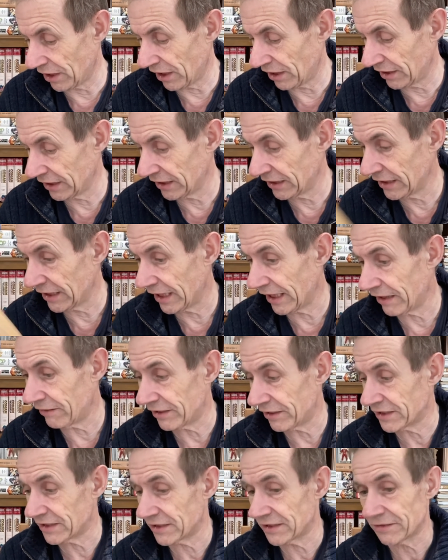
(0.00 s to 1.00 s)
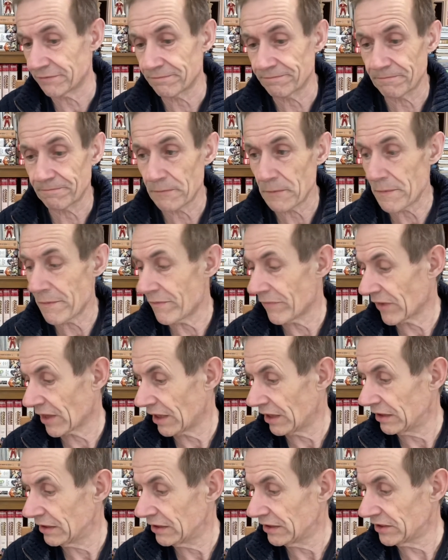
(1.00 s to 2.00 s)
Arlene Eris,
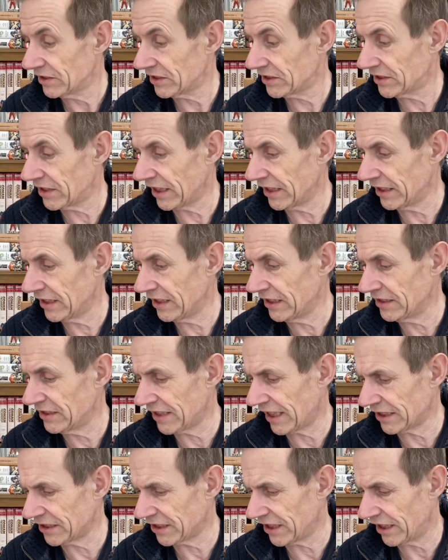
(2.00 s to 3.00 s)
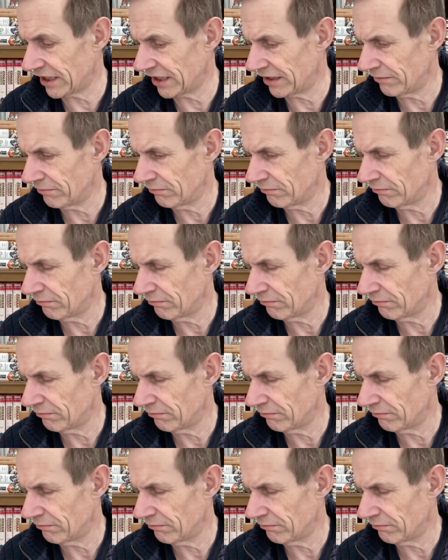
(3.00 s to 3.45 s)
Stinky Sachet.